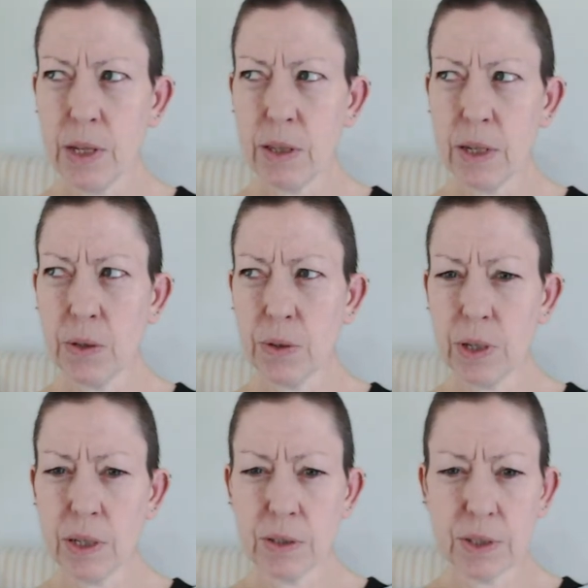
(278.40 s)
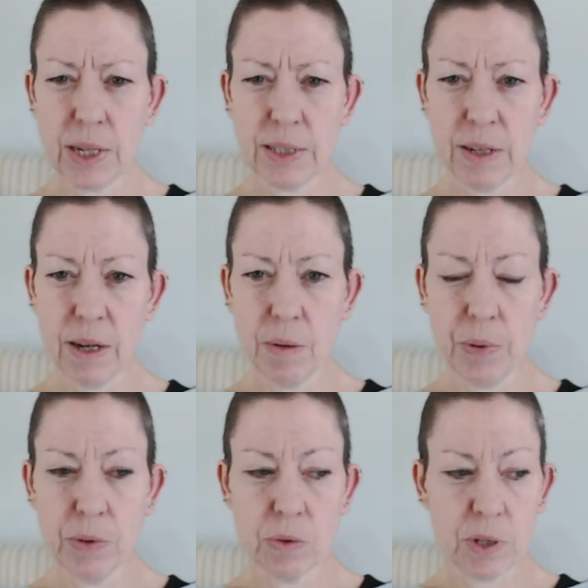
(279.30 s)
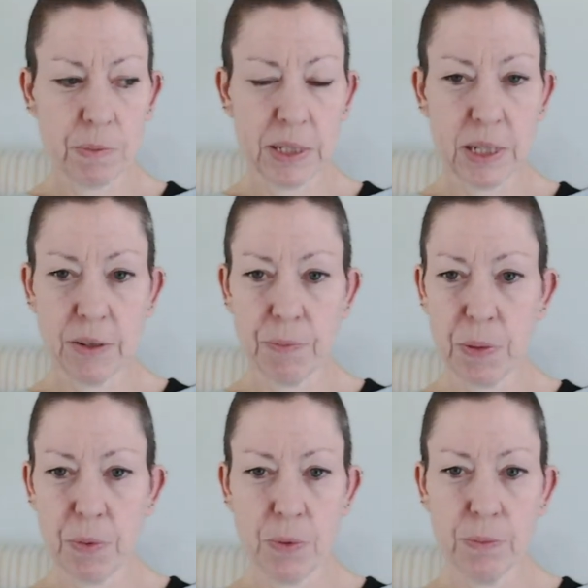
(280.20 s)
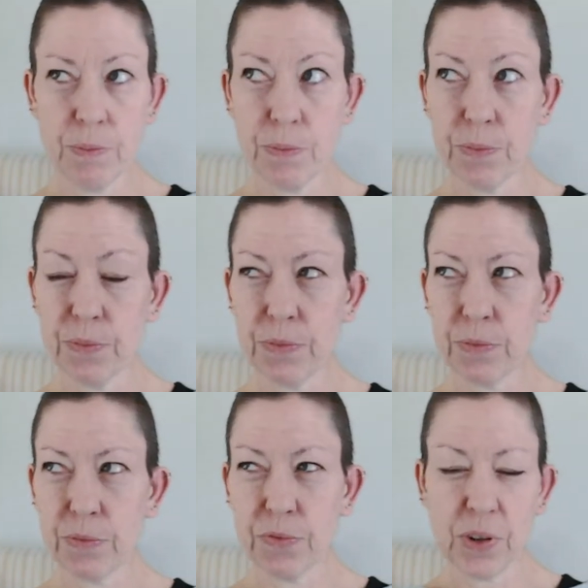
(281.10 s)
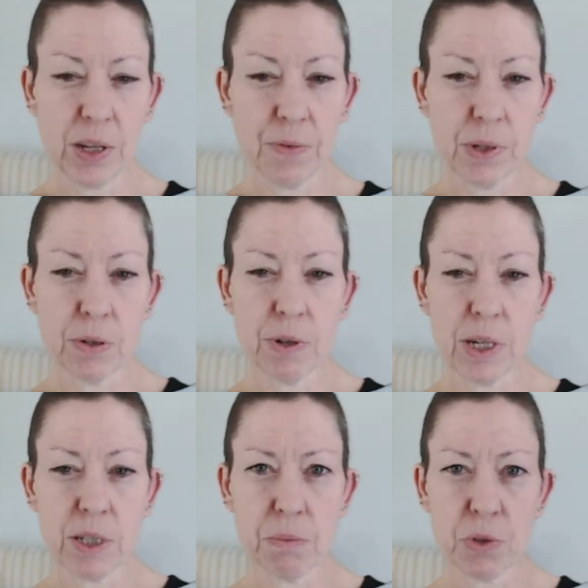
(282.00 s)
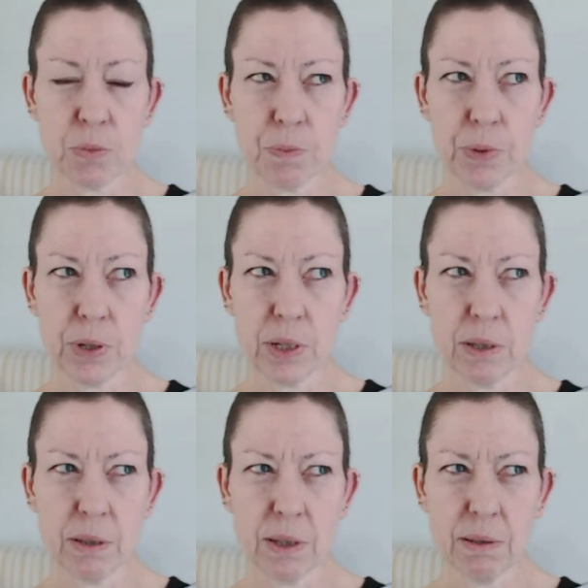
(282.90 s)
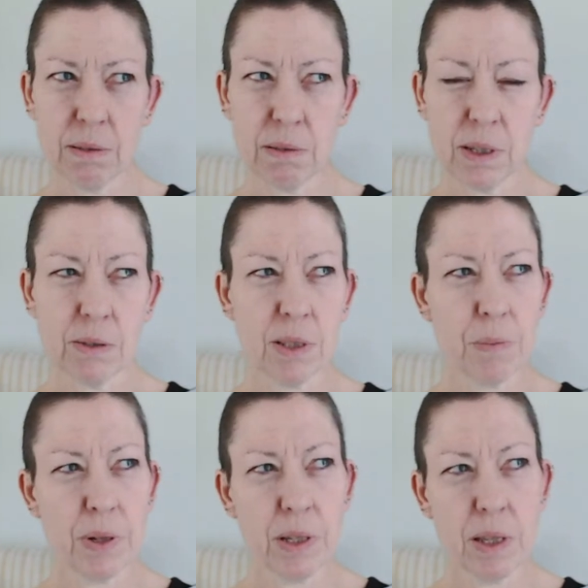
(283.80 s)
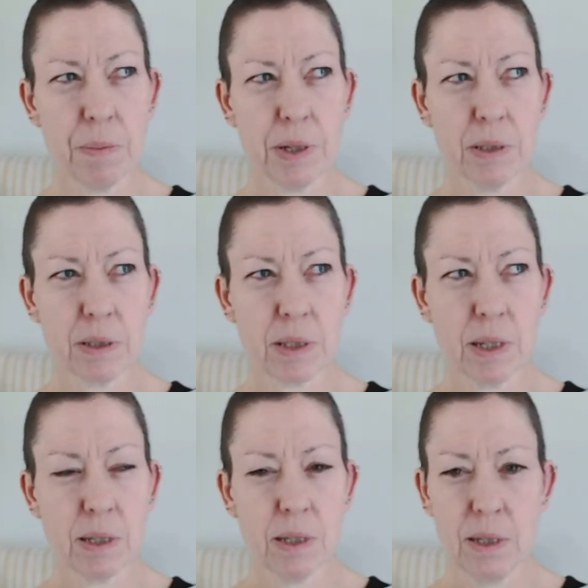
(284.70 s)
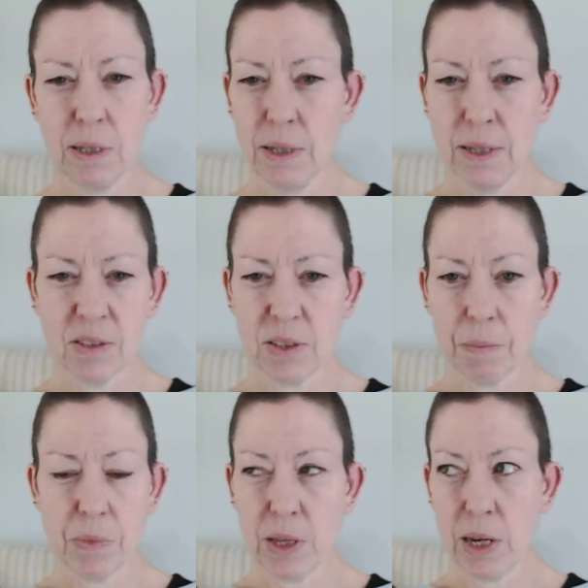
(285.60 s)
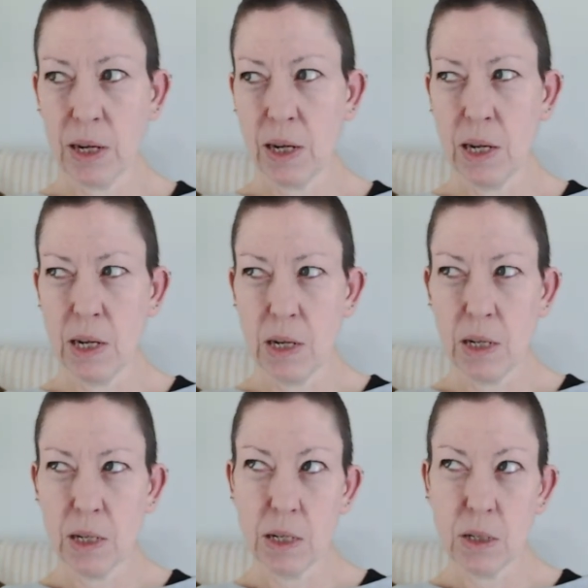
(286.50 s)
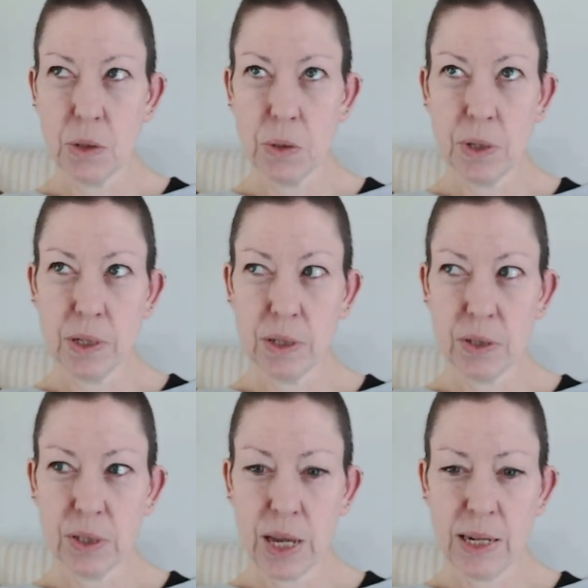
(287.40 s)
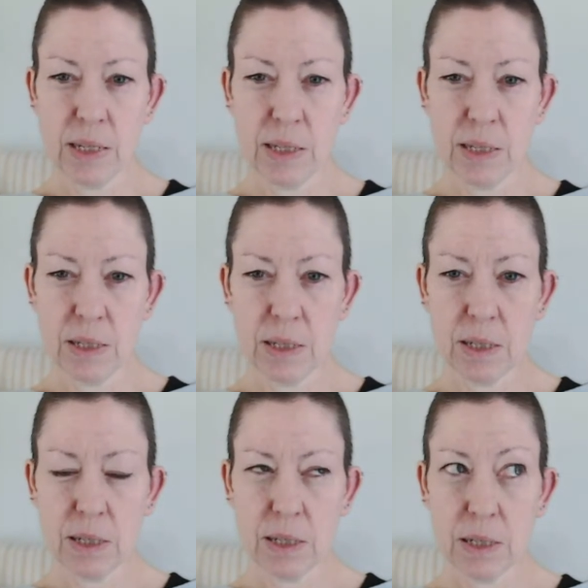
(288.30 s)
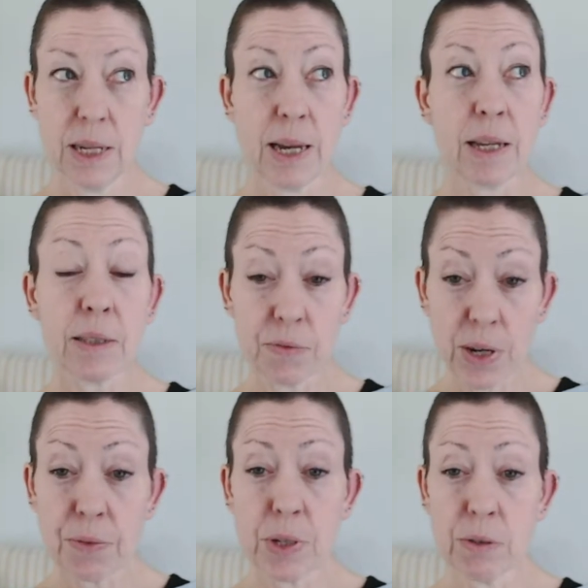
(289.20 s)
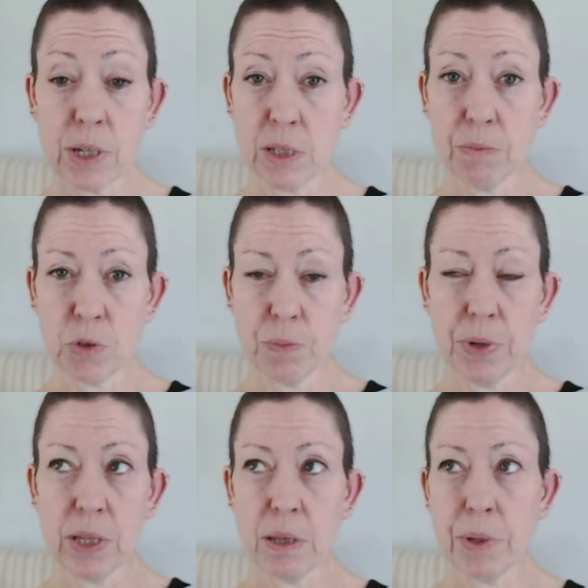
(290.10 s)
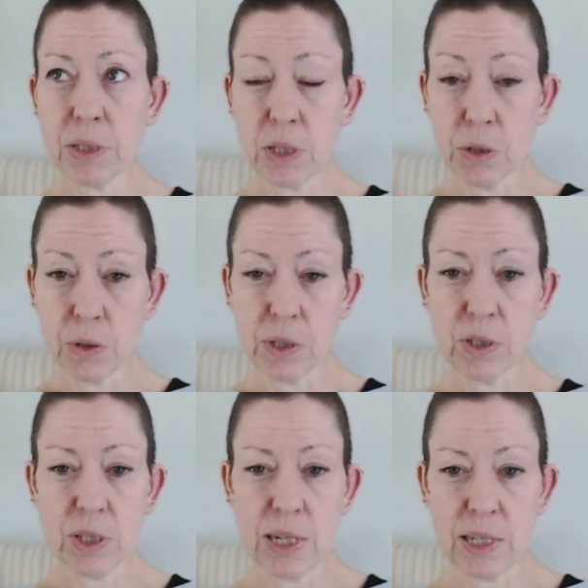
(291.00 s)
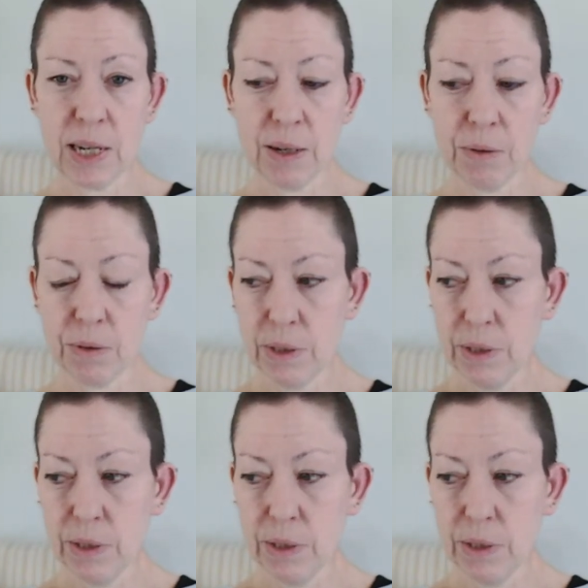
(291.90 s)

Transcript: that you can set up an automatic of people favorite your items, or put it in their basket, something. You can send, yeah, favorite your items or put it in their basket, you can send out